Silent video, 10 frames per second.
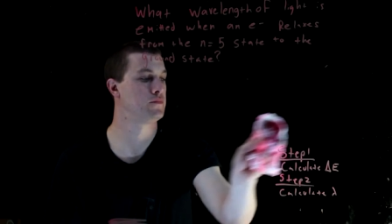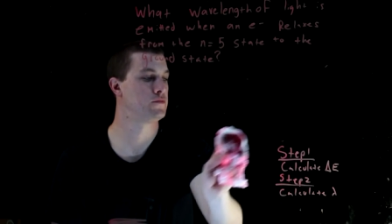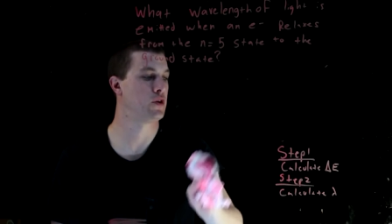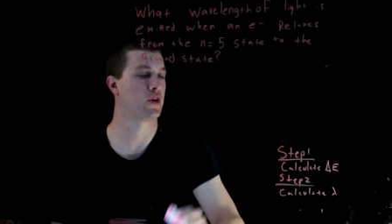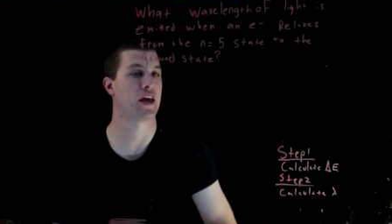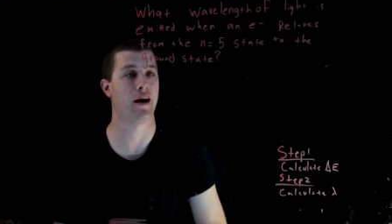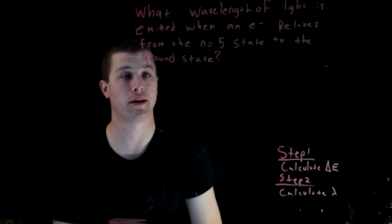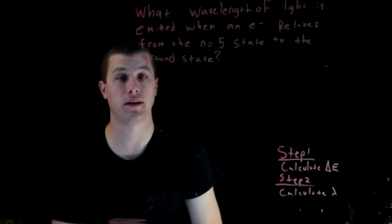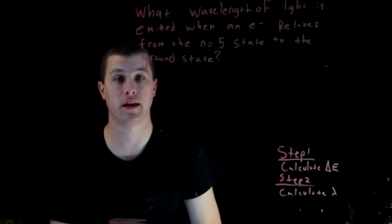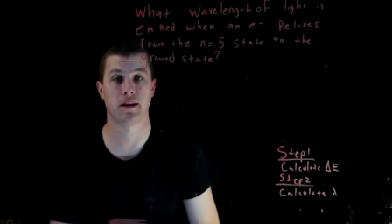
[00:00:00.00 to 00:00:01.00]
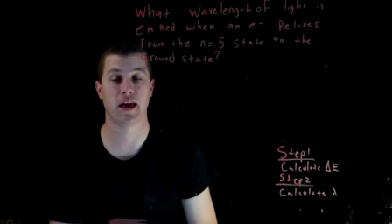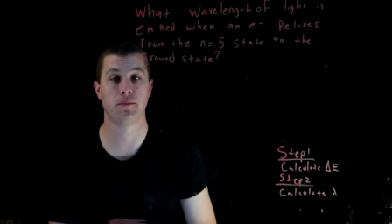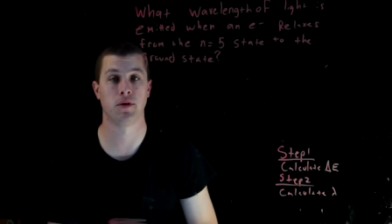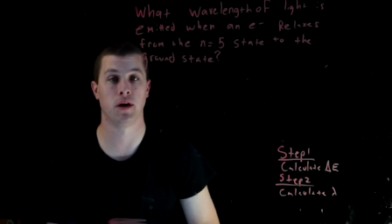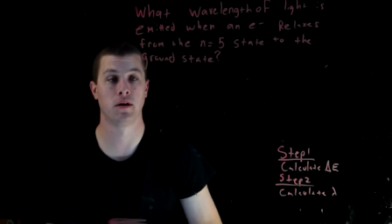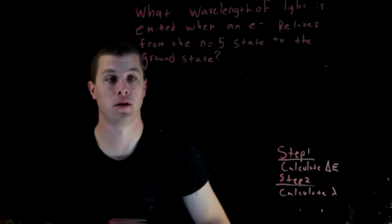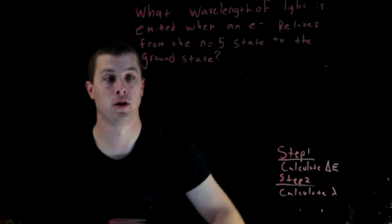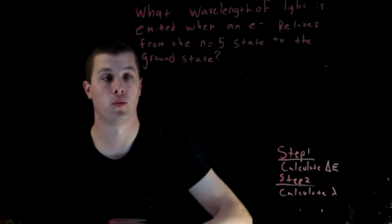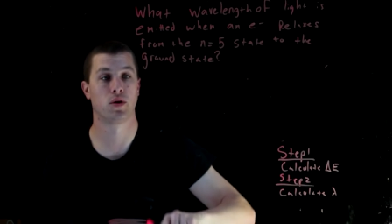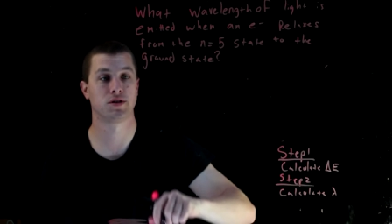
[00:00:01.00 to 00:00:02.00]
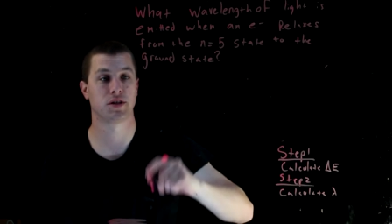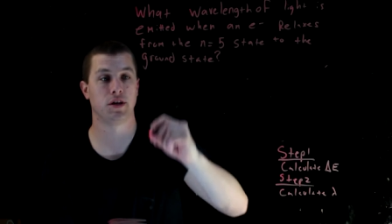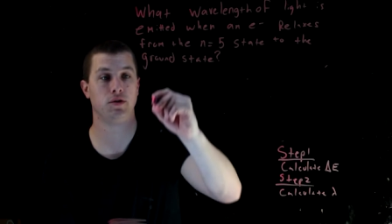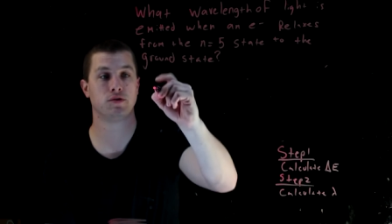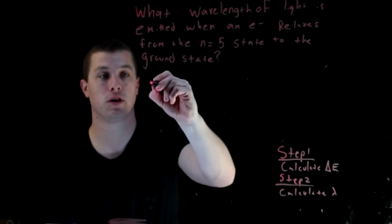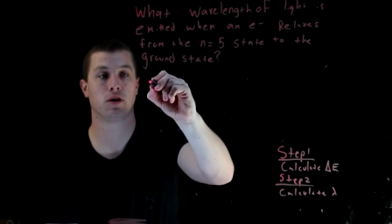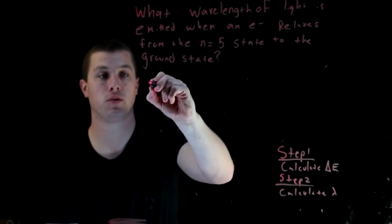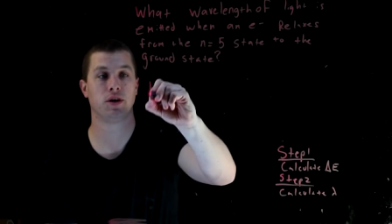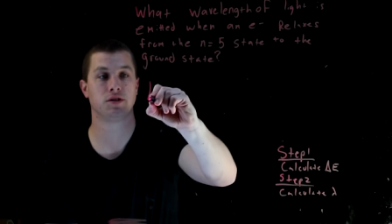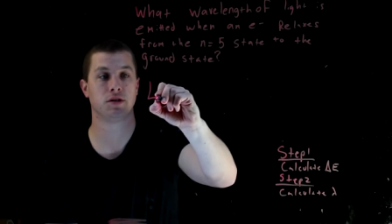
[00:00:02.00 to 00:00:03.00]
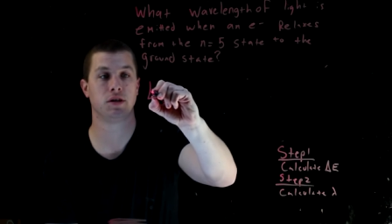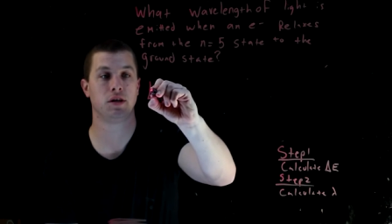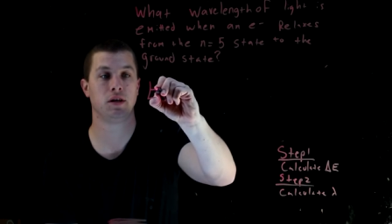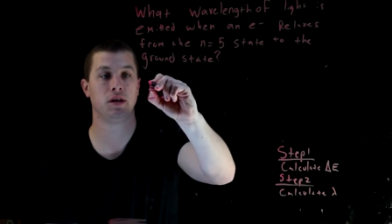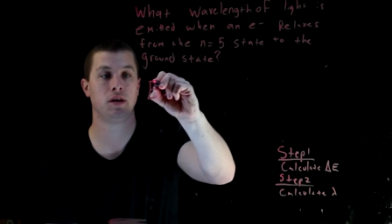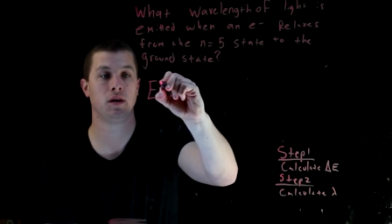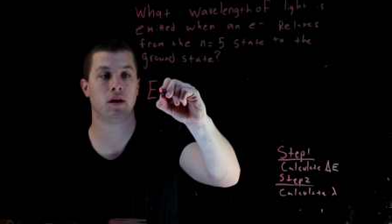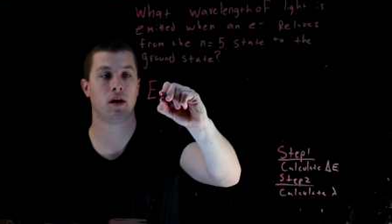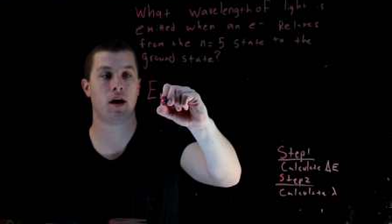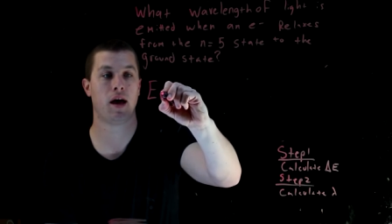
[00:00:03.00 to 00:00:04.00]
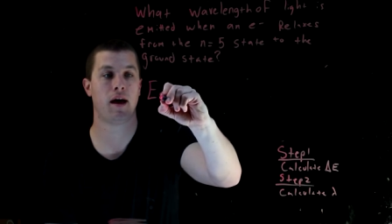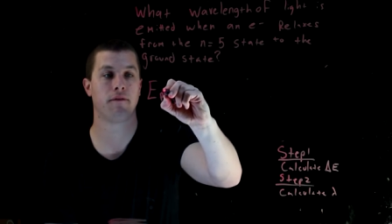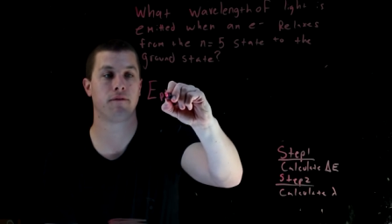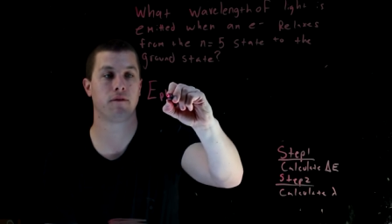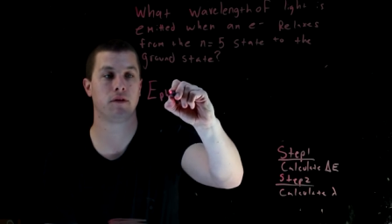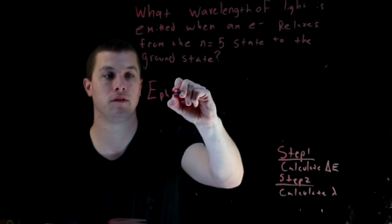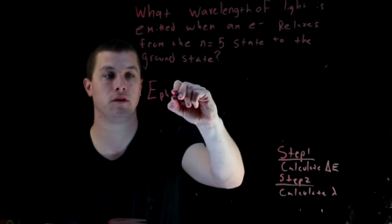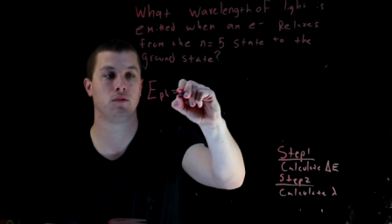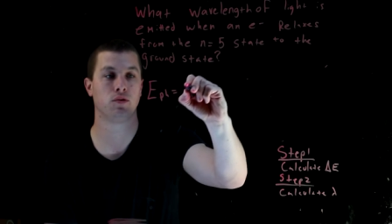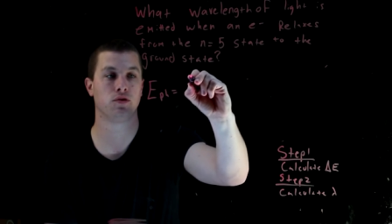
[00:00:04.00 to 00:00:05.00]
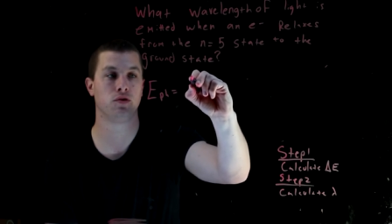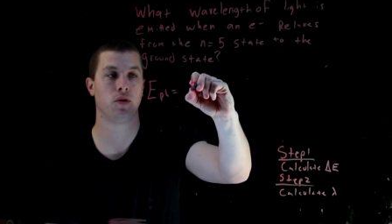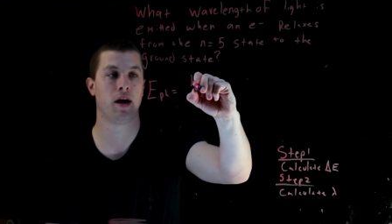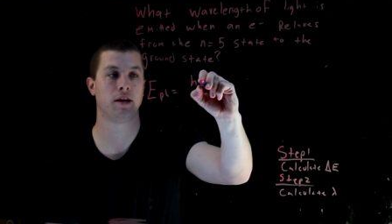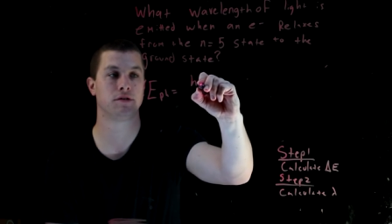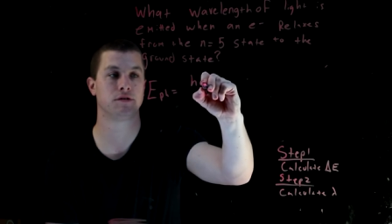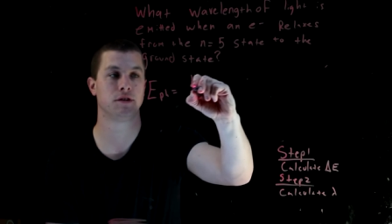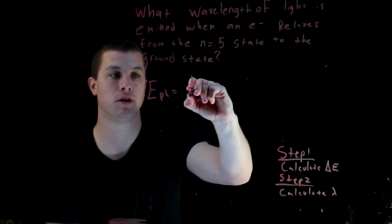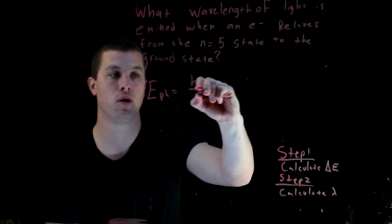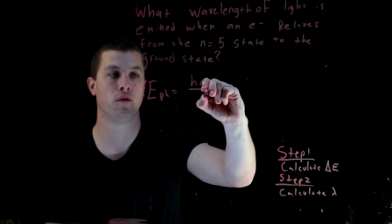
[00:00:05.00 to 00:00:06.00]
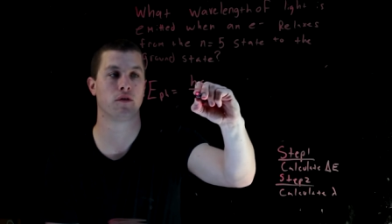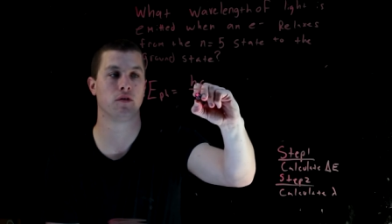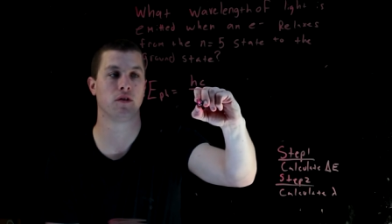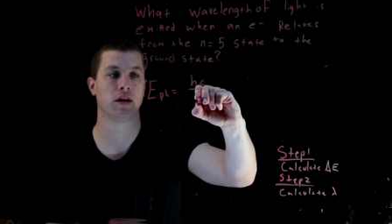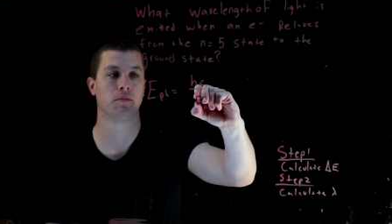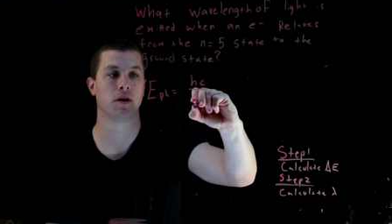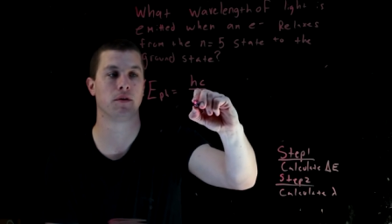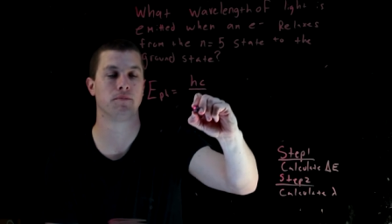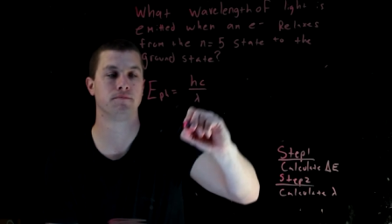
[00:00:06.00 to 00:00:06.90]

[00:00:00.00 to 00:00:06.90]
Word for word: So to calculate lambda, we're just going to use our equation EF is equal to HC over lambda.